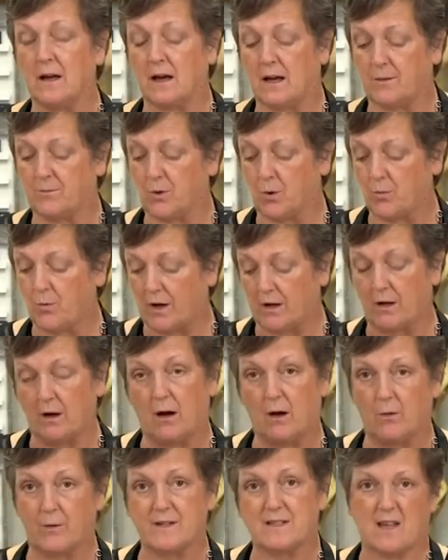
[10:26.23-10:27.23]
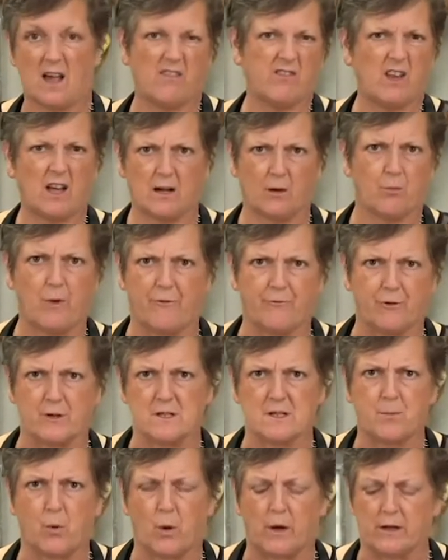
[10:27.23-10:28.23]
Um, you wanna always have like a
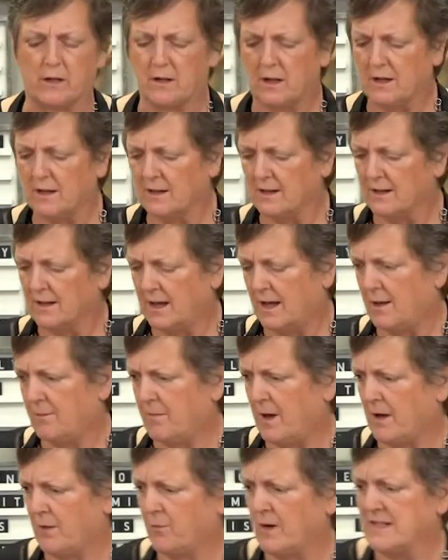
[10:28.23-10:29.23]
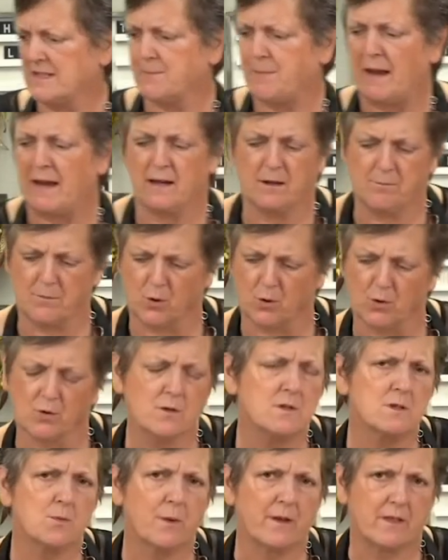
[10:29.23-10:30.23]
reference point. Um, I once painted
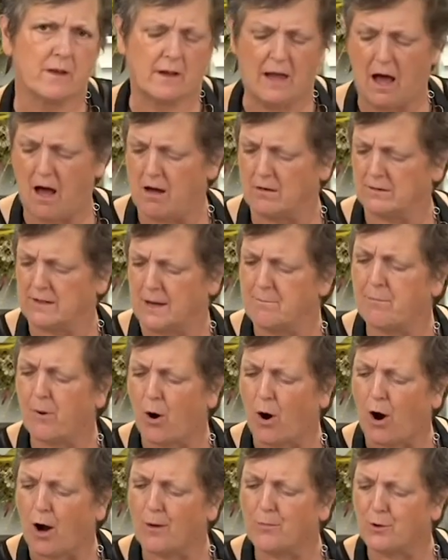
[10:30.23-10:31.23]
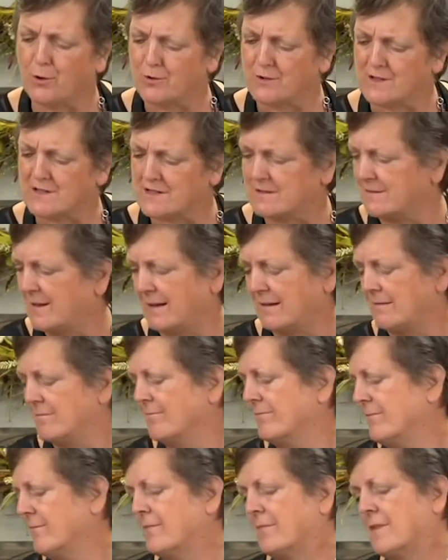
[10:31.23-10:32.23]
murals with a gal named Barb, who is like
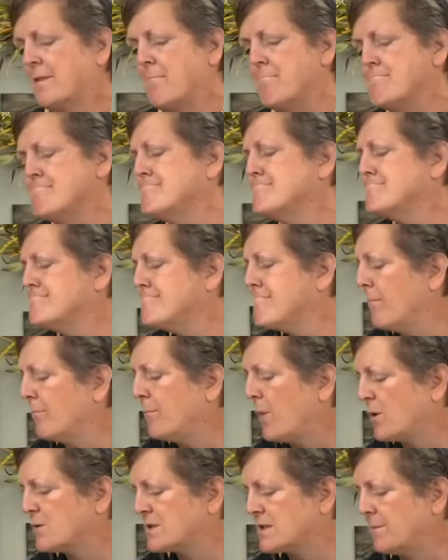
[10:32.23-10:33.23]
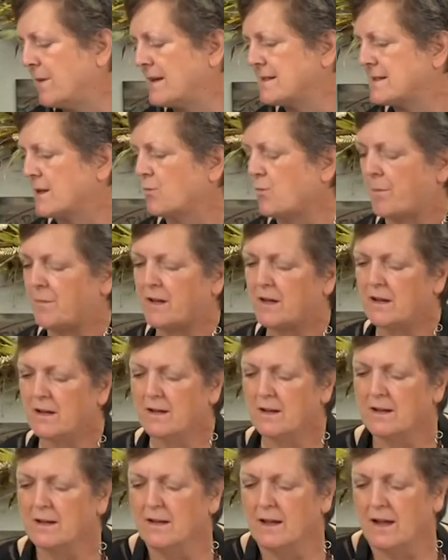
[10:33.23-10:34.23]
the m most amazing woman.
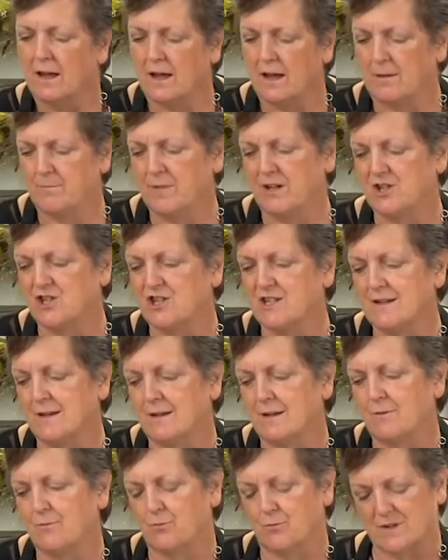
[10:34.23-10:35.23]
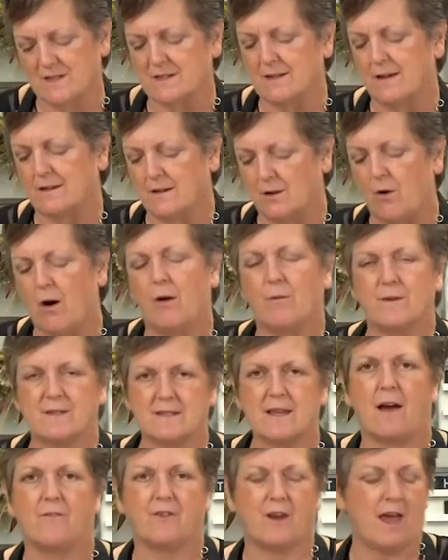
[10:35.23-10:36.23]
Um, but she was like, you
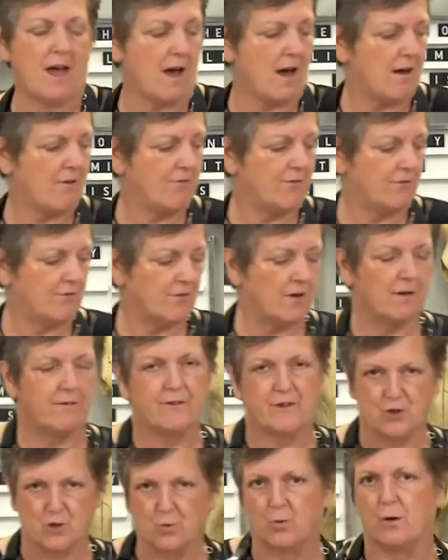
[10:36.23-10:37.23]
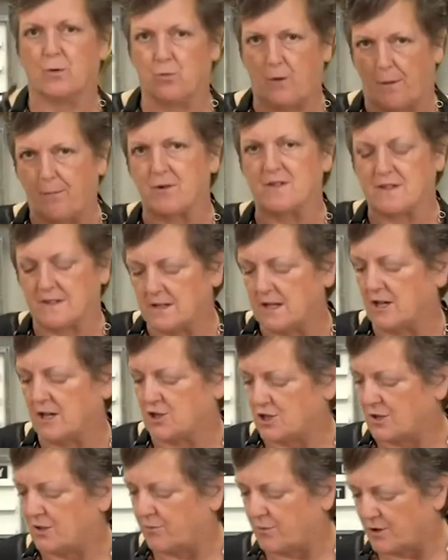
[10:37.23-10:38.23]
always have to have a visual
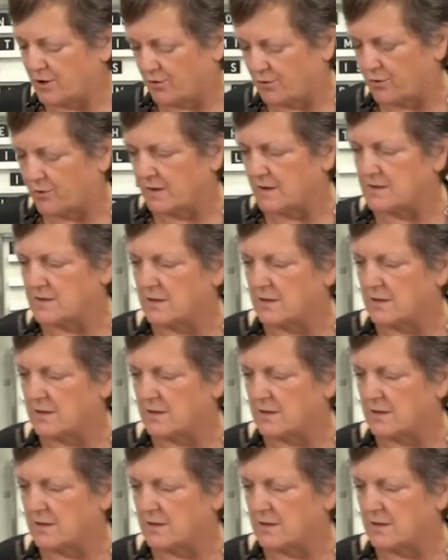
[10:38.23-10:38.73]
representation of what you're doing.